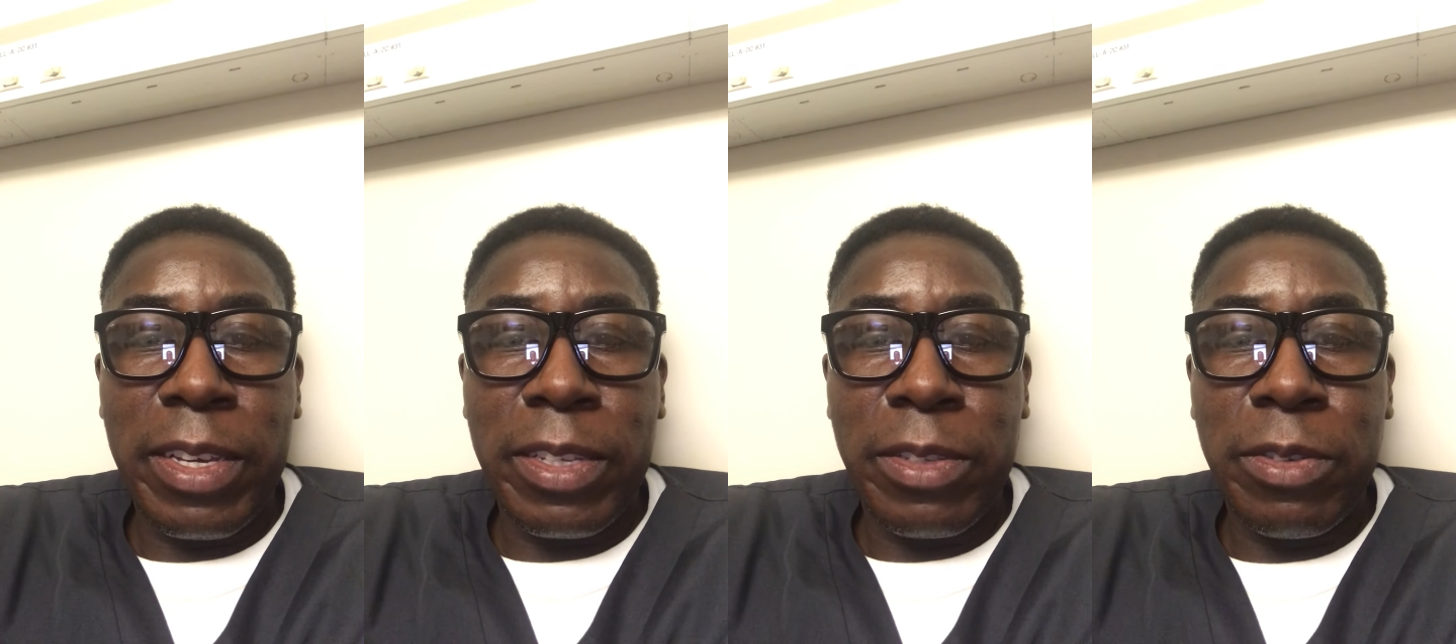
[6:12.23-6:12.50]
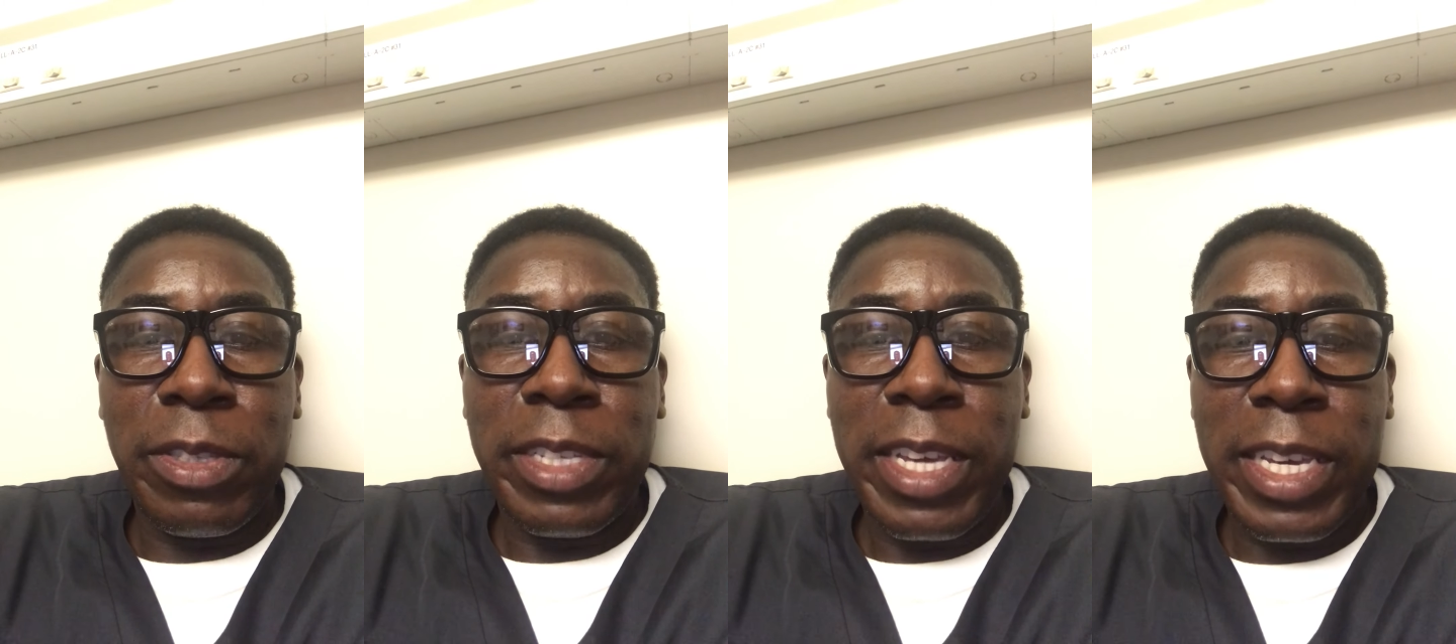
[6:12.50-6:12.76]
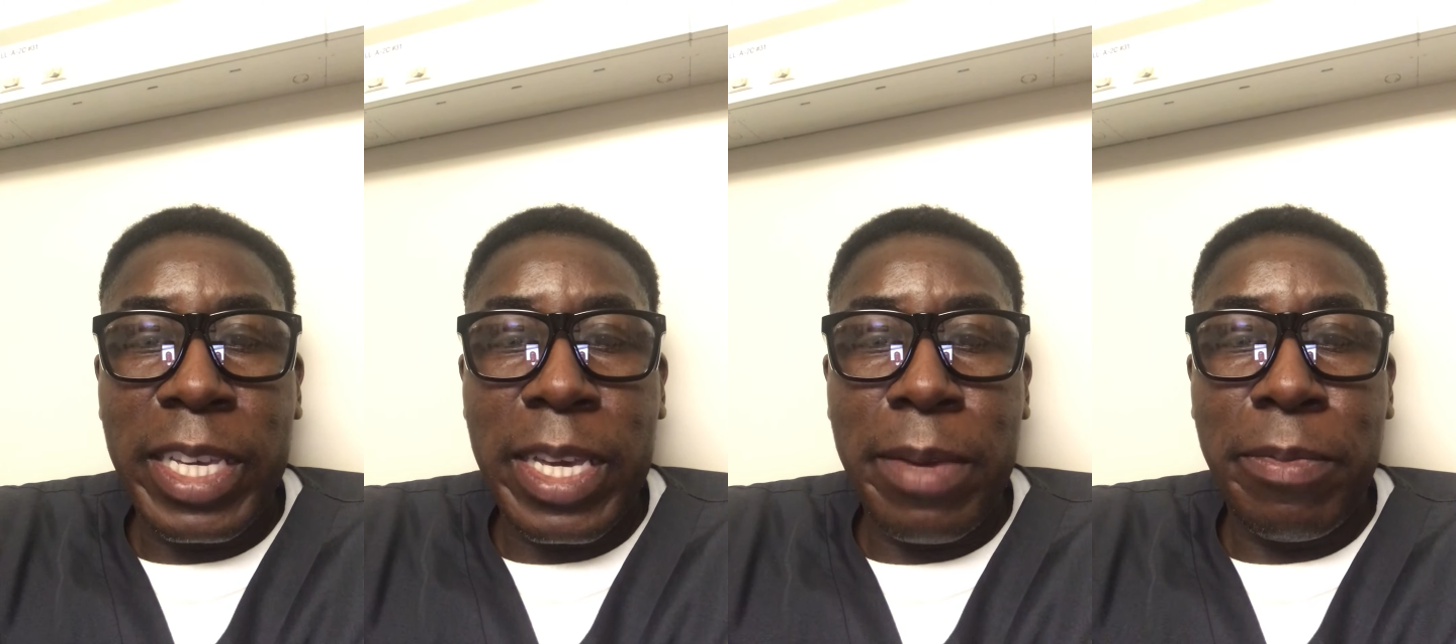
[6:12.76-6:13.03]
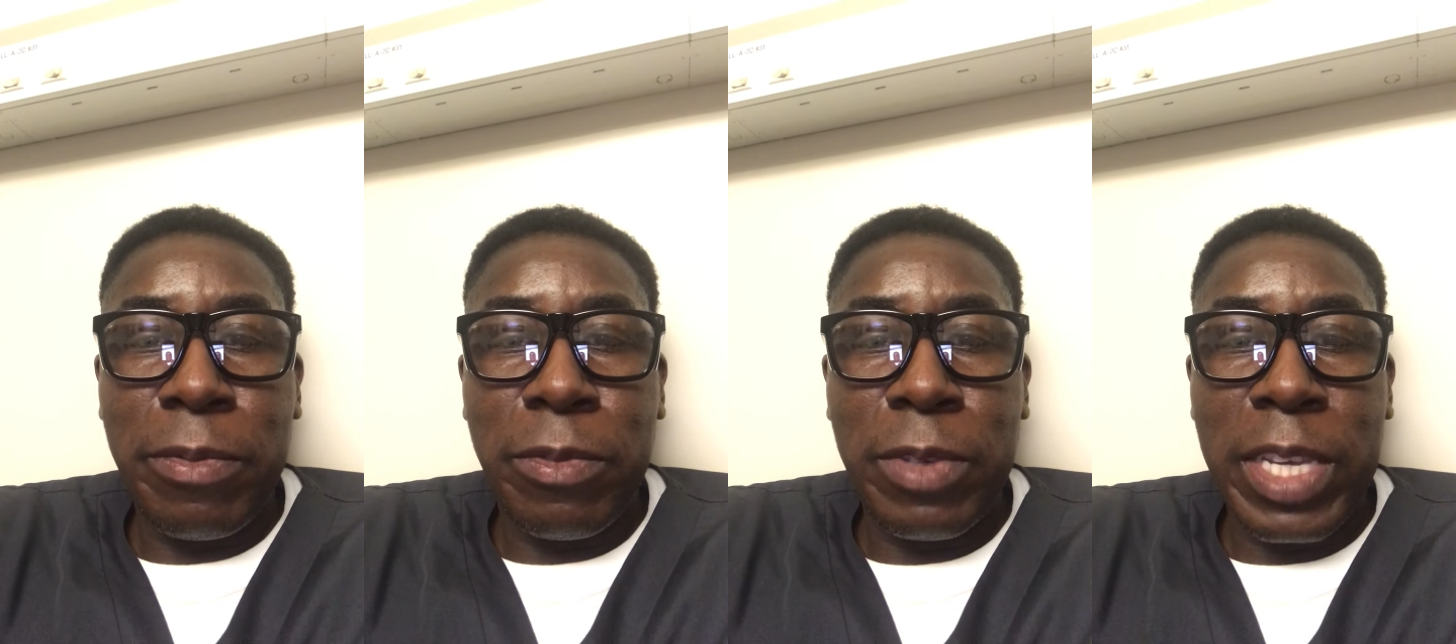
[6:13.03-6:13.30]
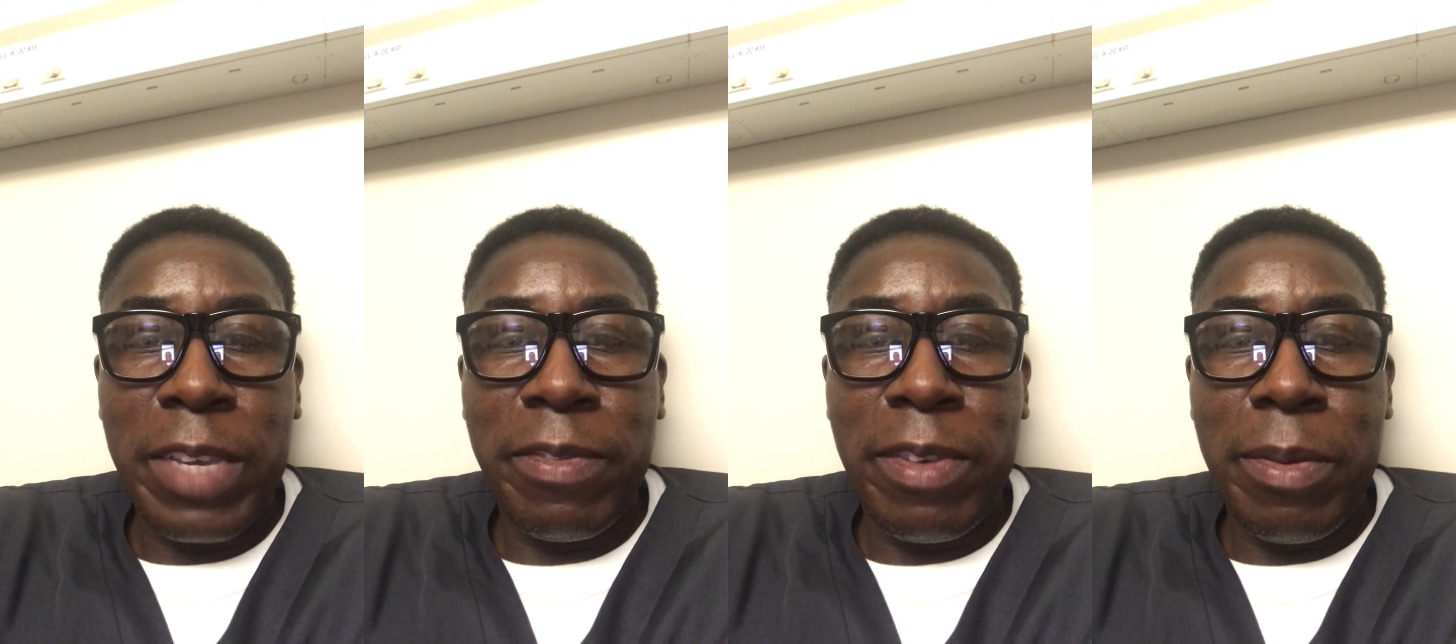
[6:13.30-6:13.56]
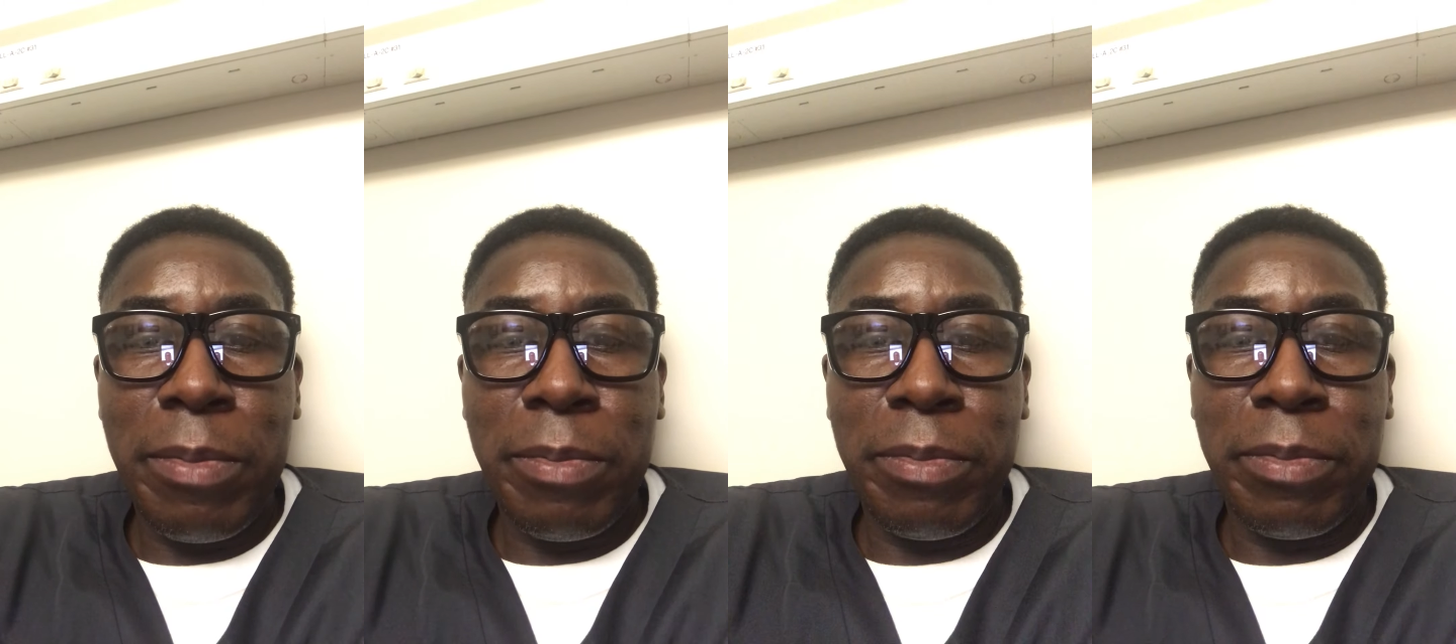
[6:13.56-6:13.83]
to thank Him, to give
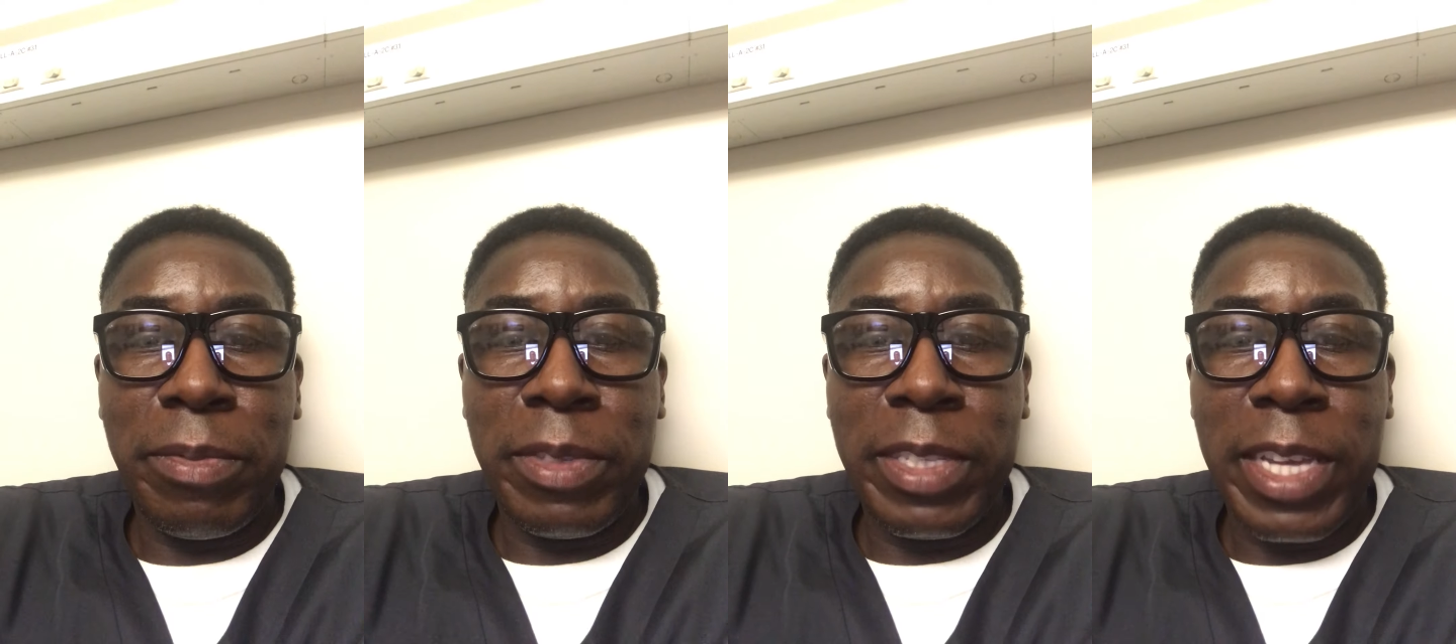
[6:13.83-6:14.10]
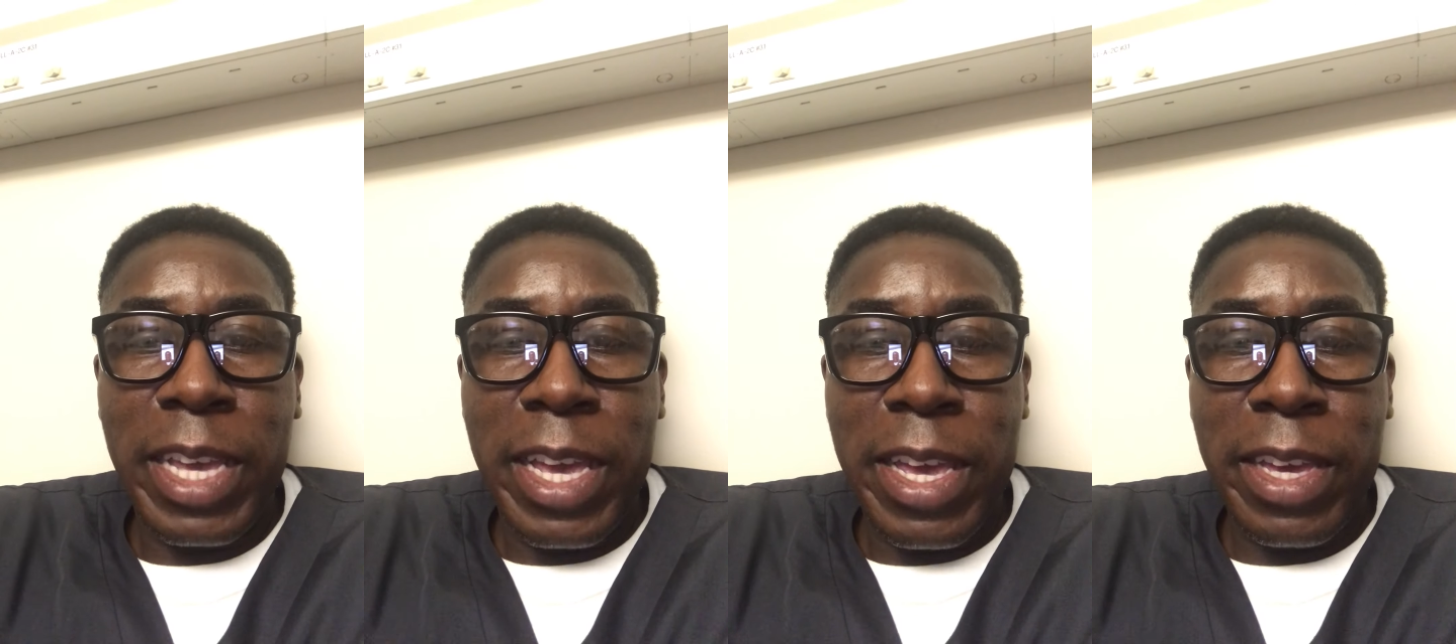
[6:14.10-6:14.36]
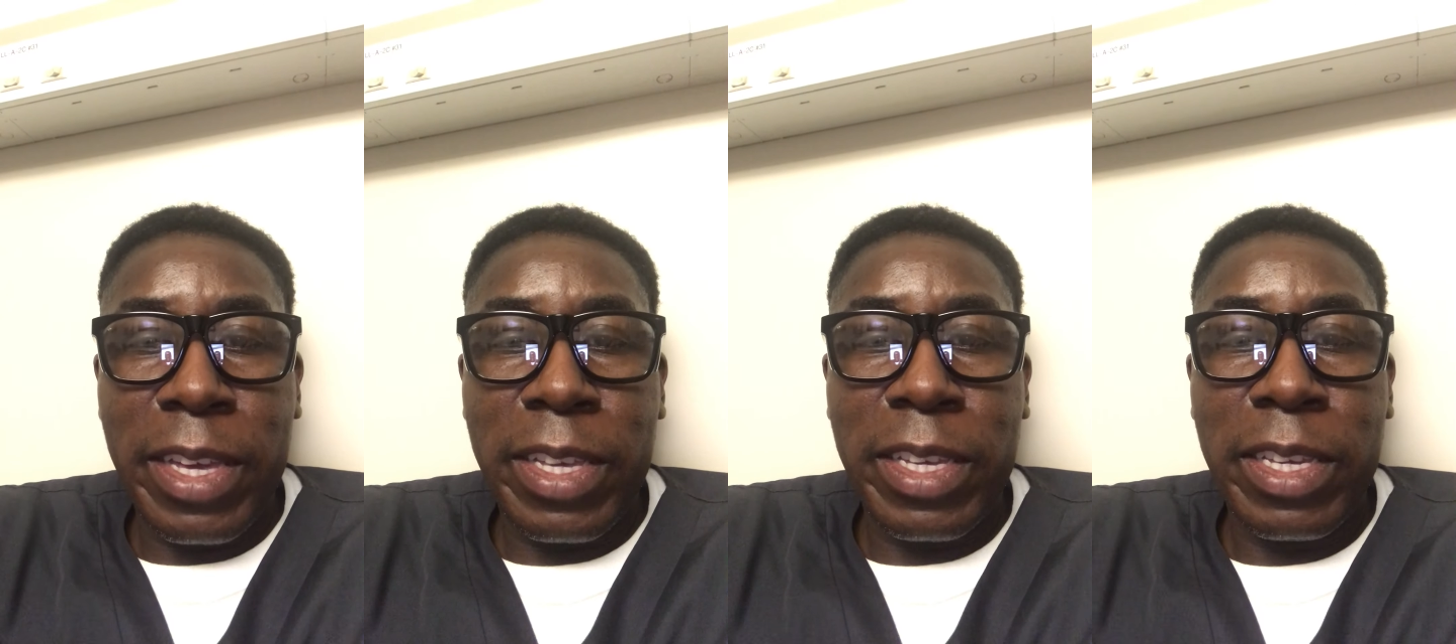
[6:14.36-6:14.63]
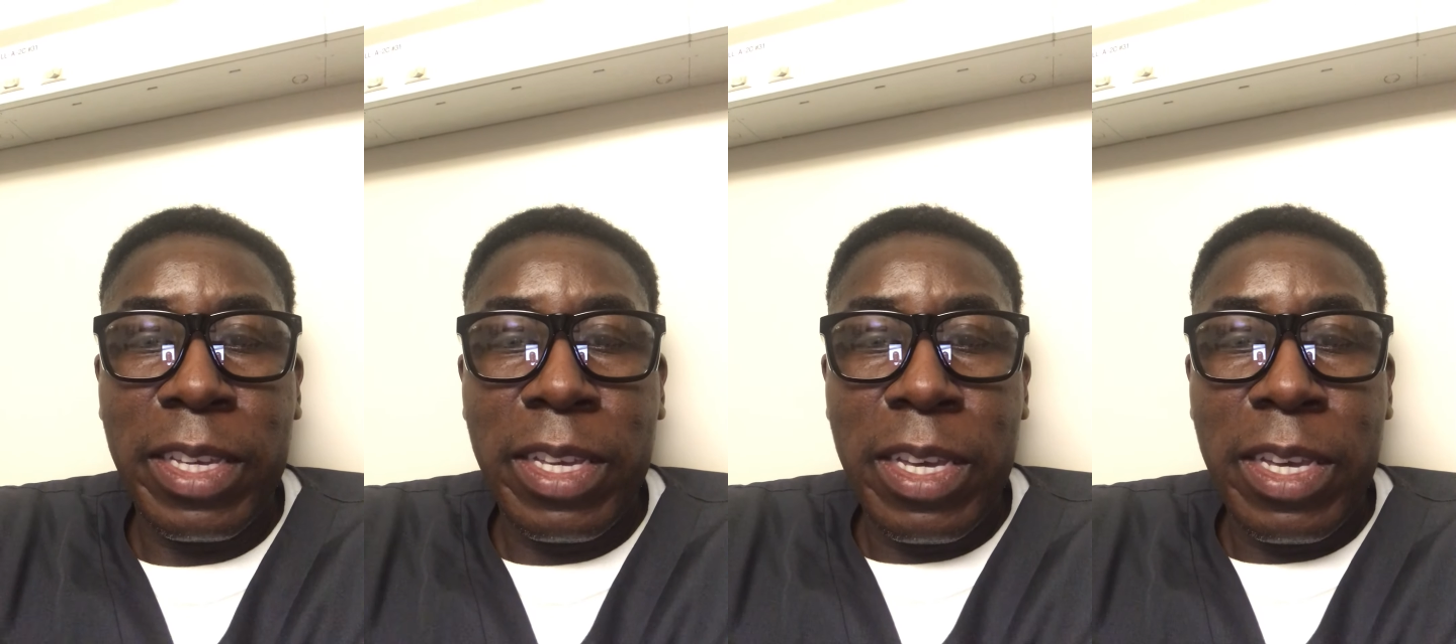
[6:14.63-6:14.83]
Him thank